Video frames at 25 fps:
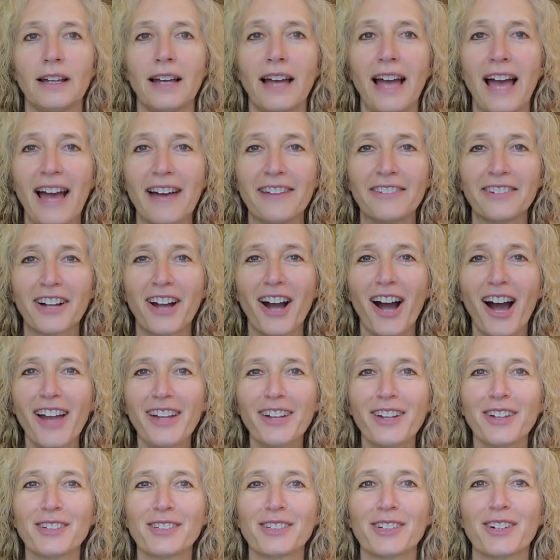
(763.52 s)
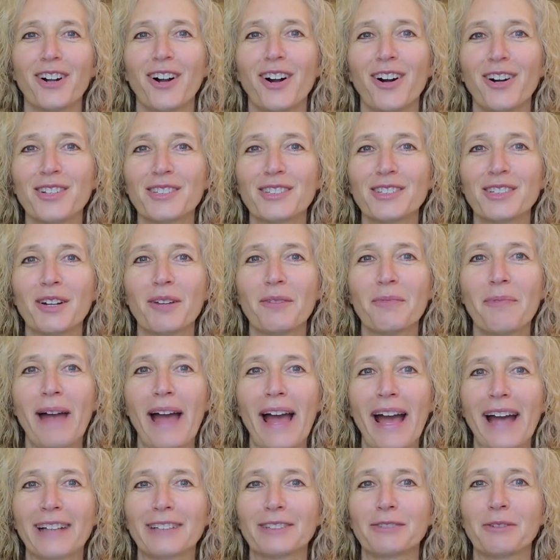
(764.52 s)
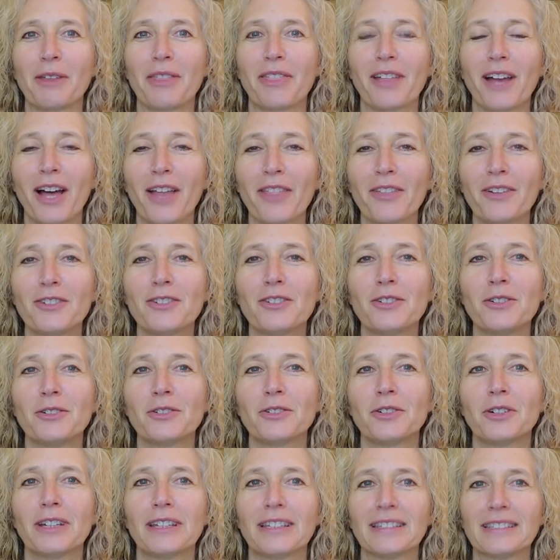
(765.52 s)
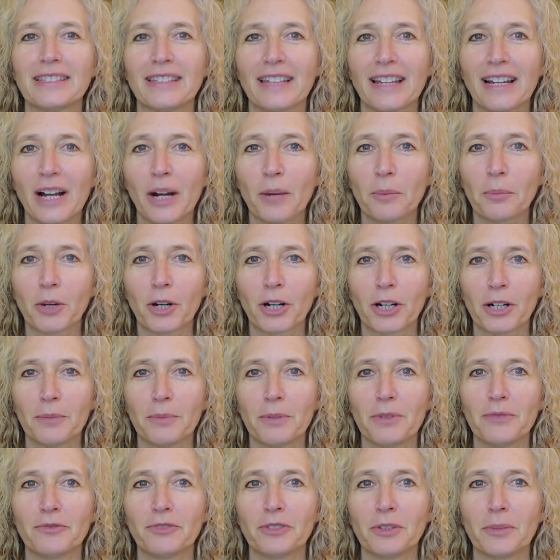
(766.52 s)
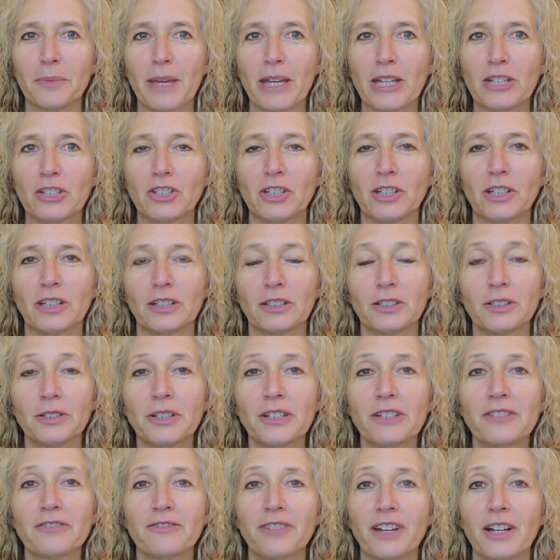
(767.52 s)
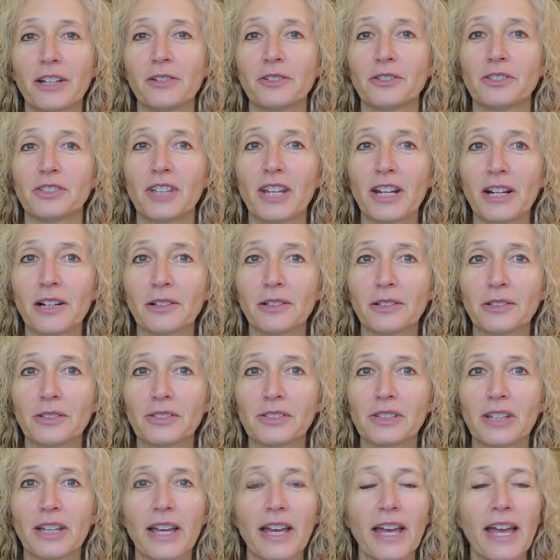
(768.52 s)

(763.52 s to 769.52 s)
Avocados are also packed with other nutrients that help curb inflammation, including phytosterols,